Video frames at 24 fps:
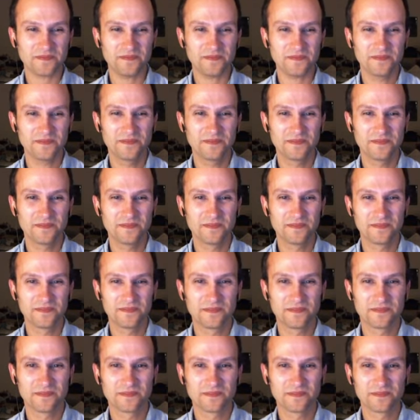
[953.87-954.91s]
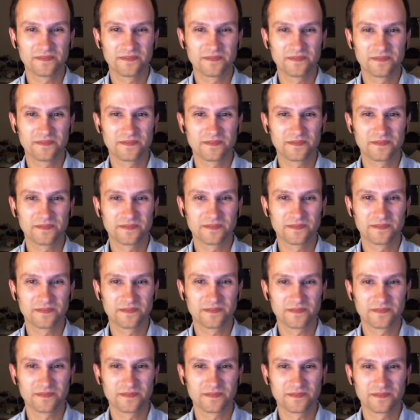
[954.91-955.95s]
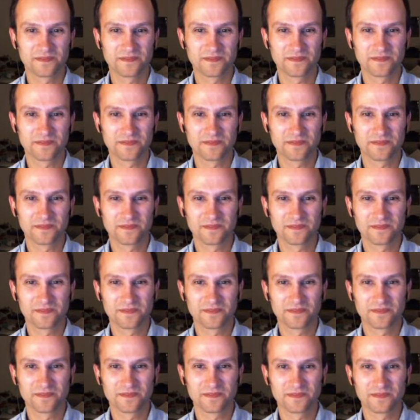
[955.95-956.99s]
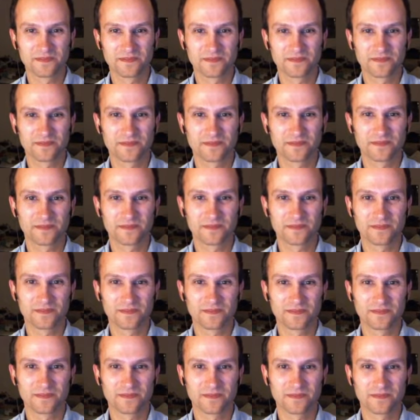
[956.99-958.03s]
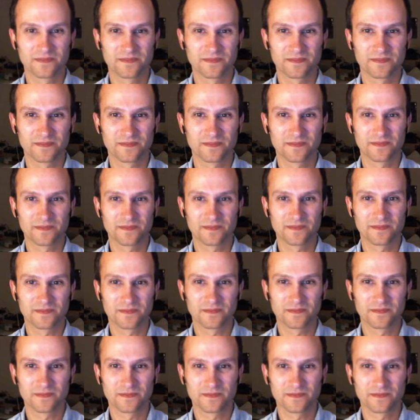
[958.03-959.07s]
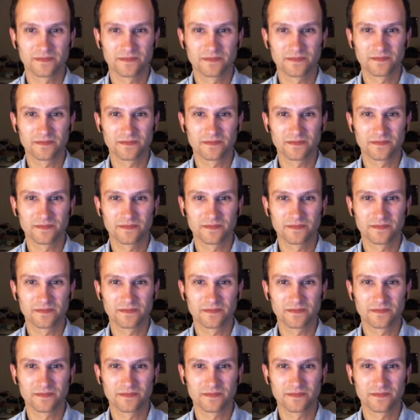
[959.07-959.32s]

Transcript: This person isn't speaking.